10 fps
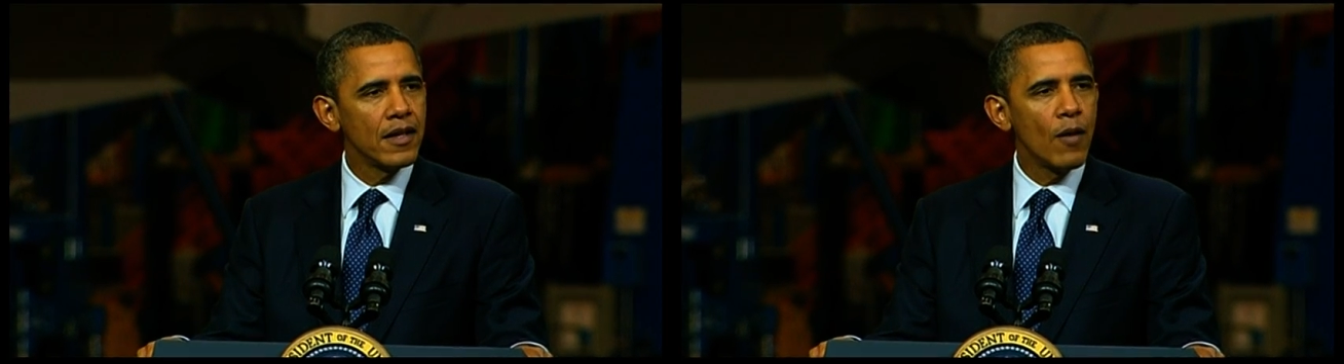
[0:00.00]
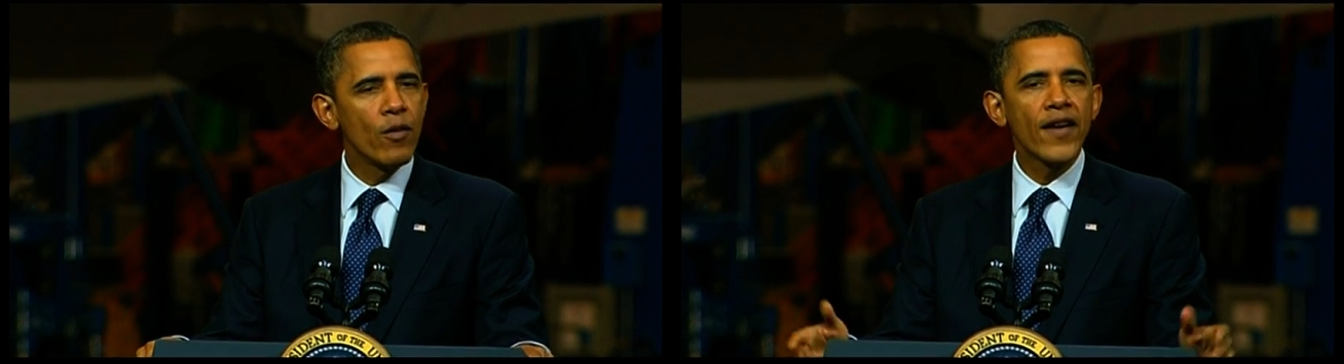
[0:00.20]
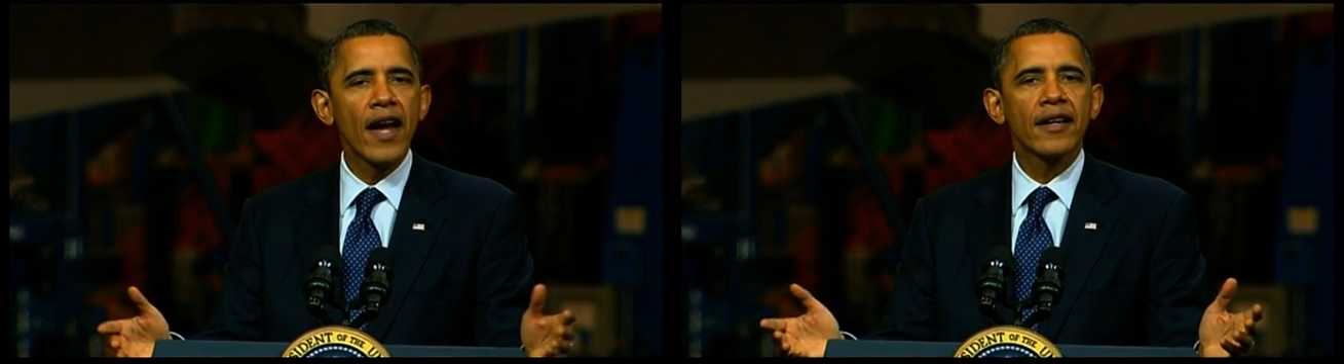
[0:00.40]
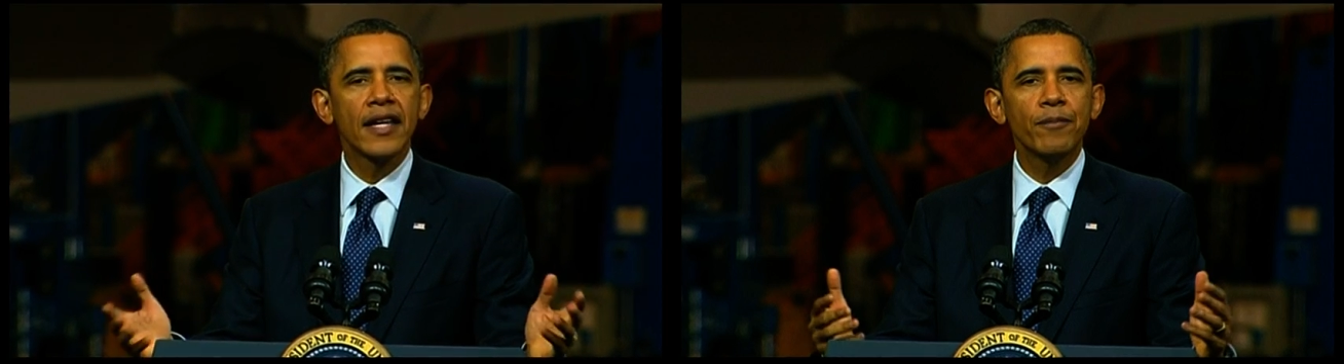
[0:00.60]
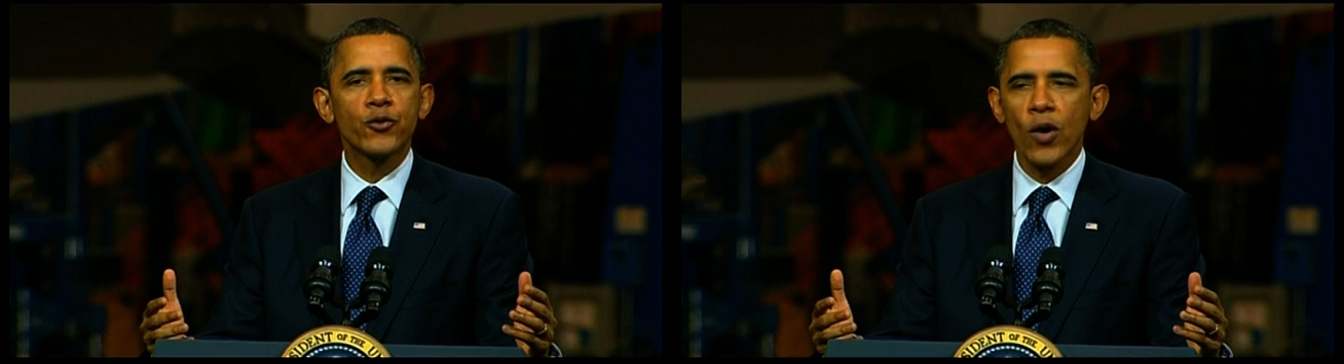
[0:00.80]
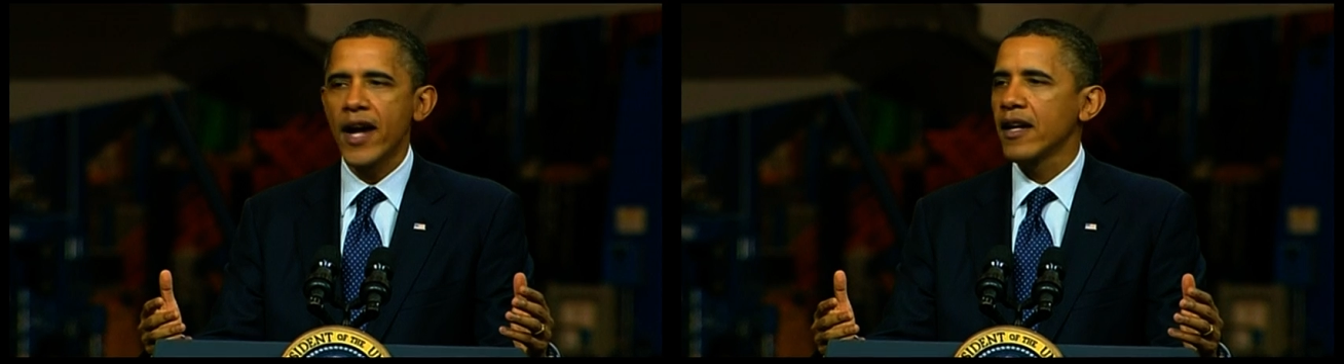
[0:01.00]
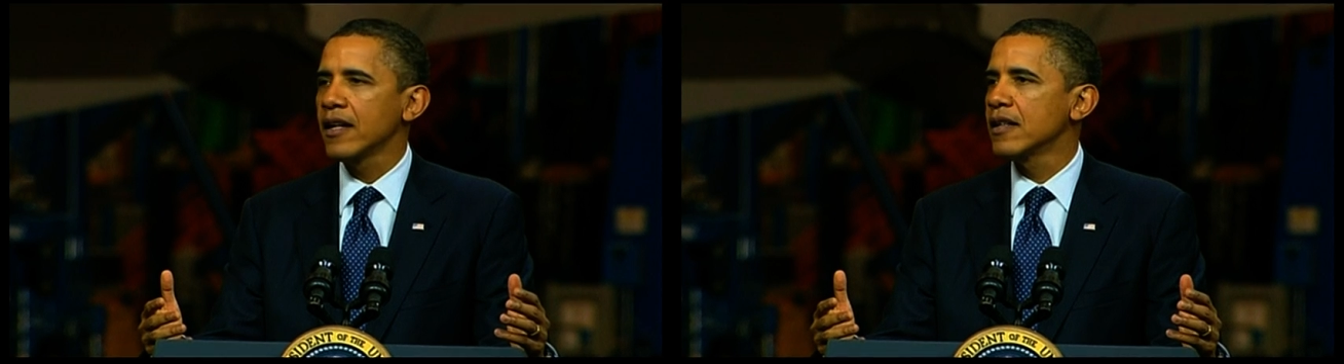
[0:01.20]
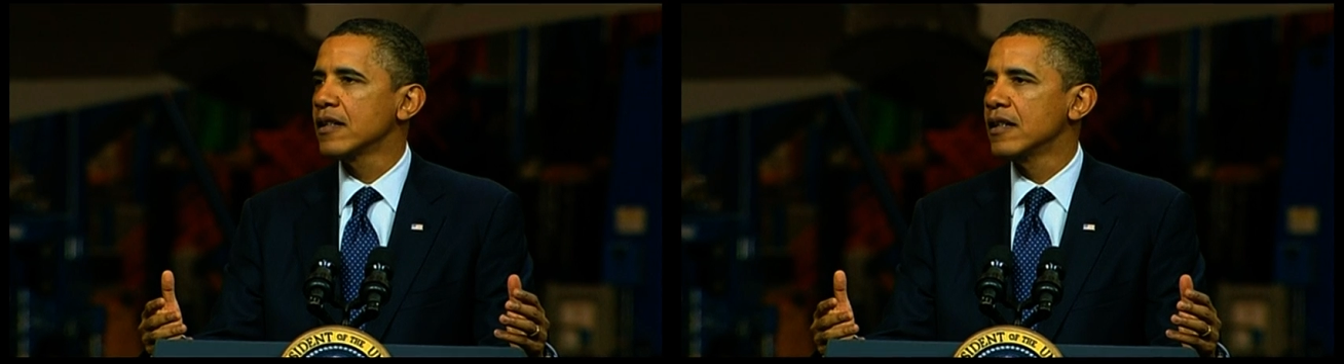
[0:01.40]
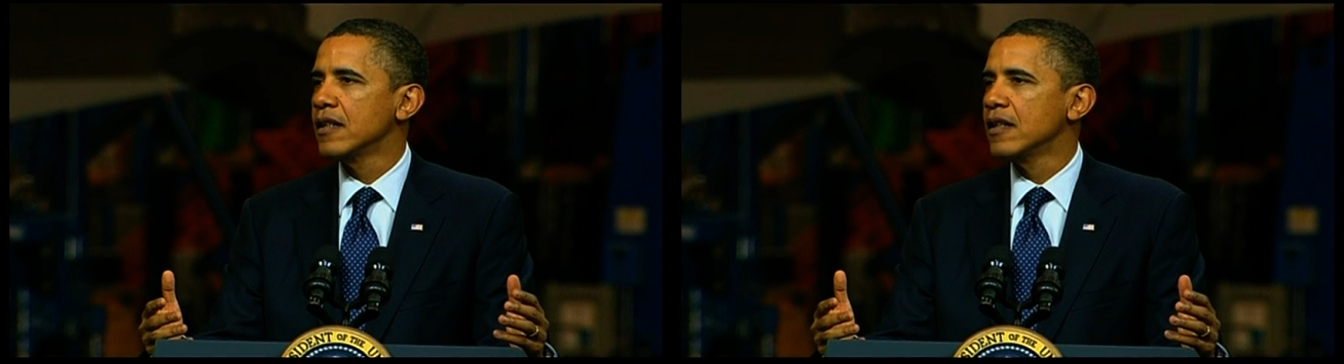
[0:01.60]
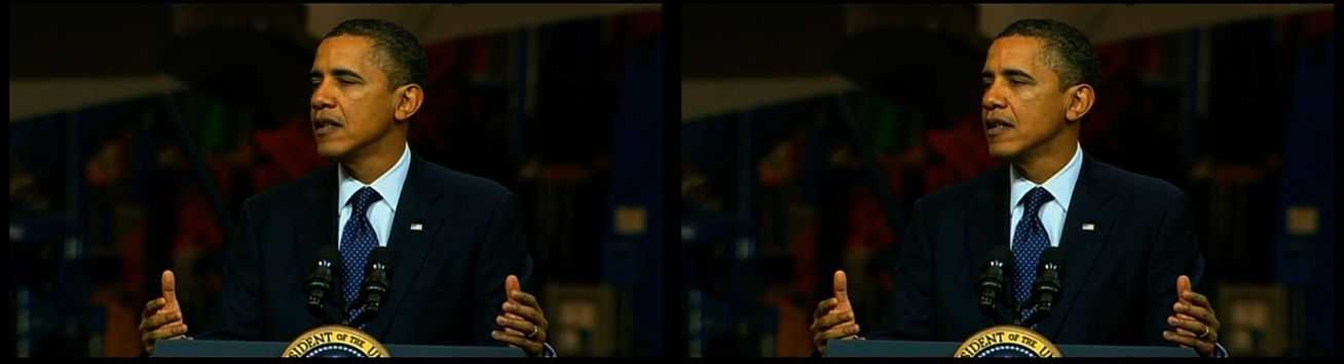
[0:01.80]
and we've got to keep training
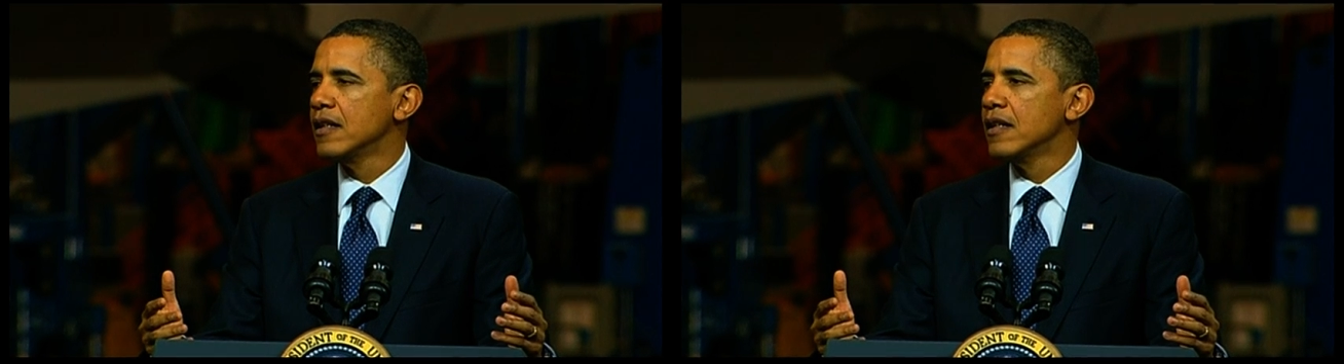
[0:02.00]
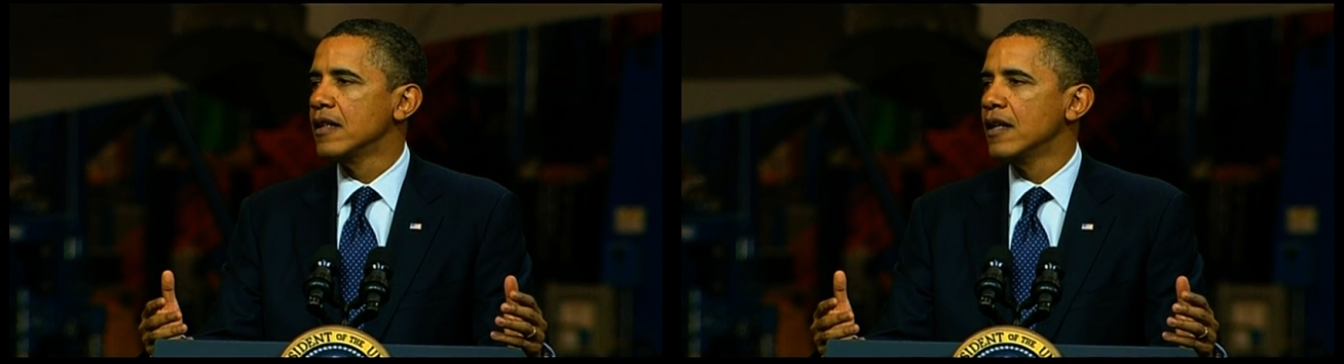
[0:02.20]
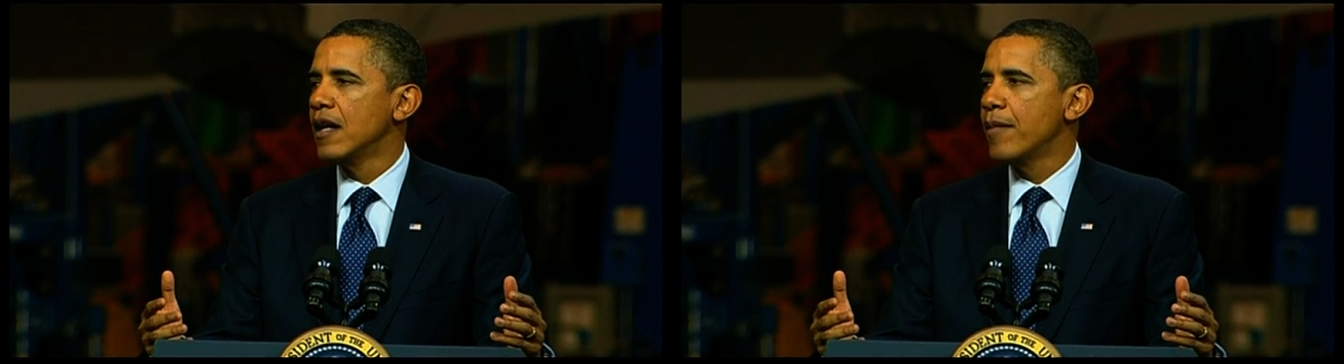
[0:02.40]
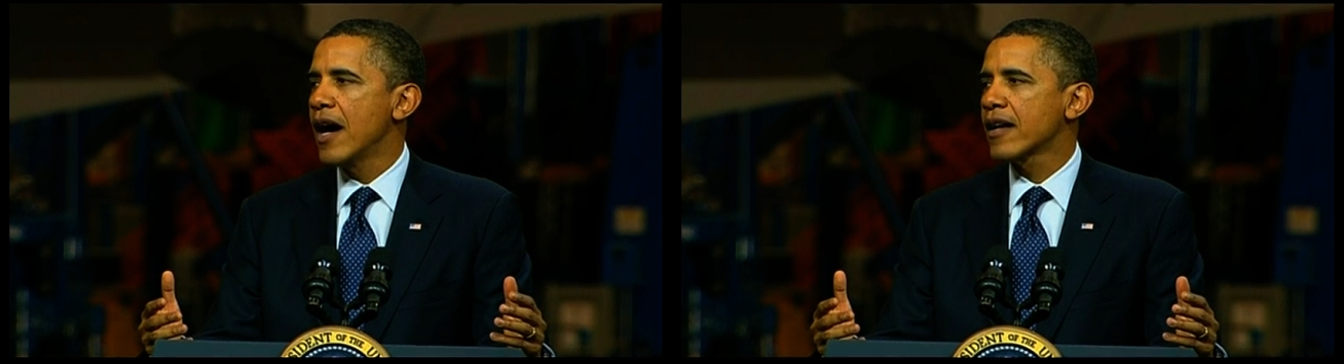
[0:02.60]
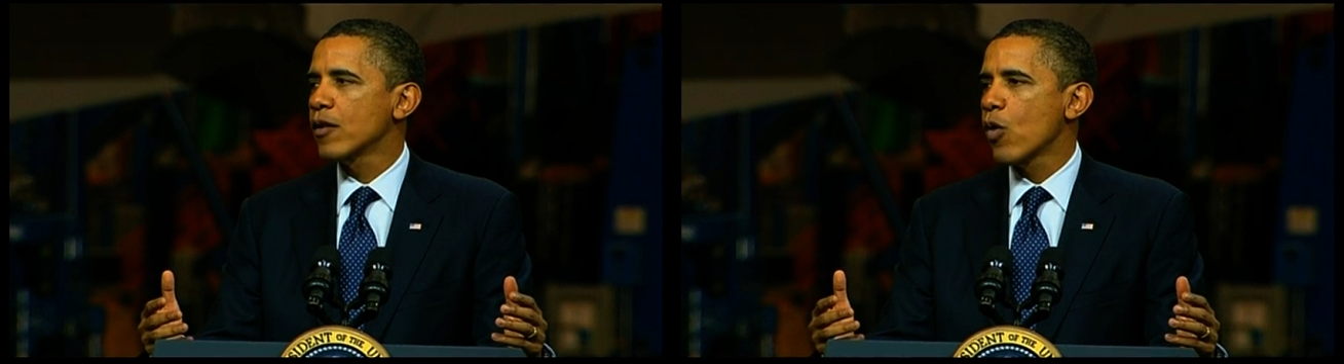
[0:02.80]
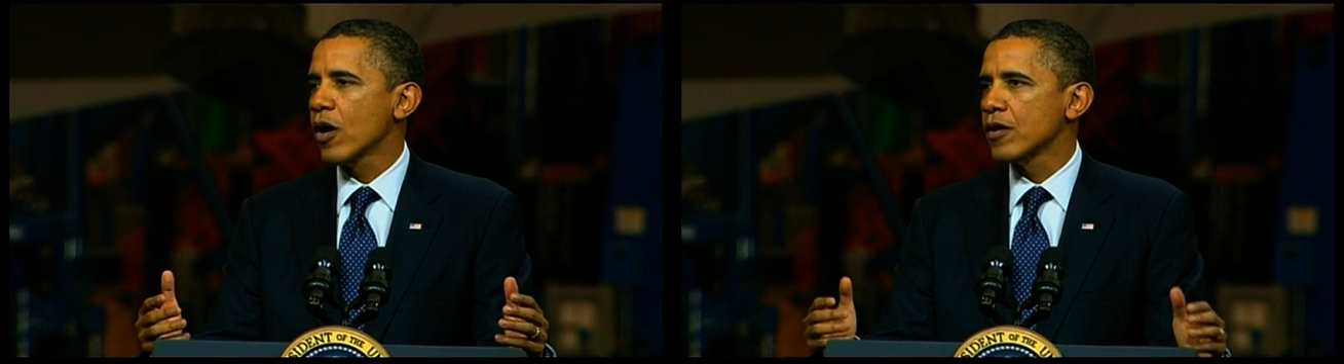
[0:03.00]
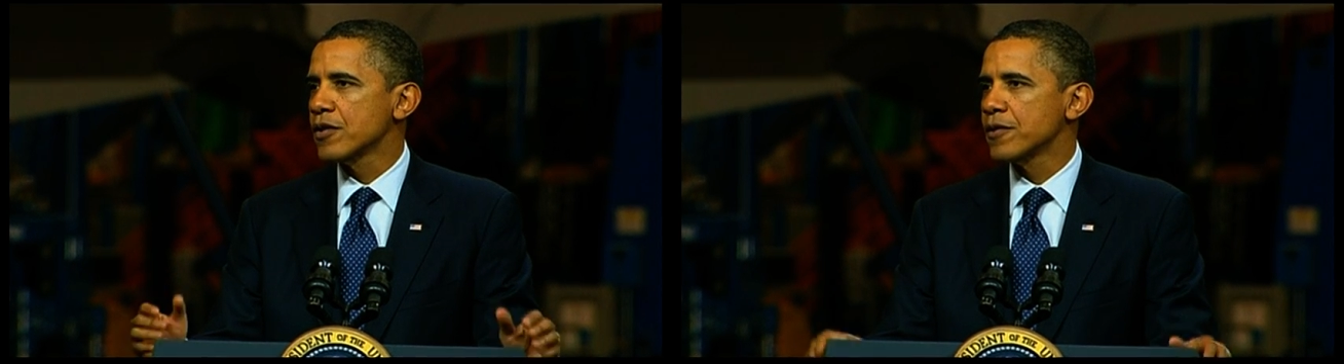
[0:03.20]
American workers.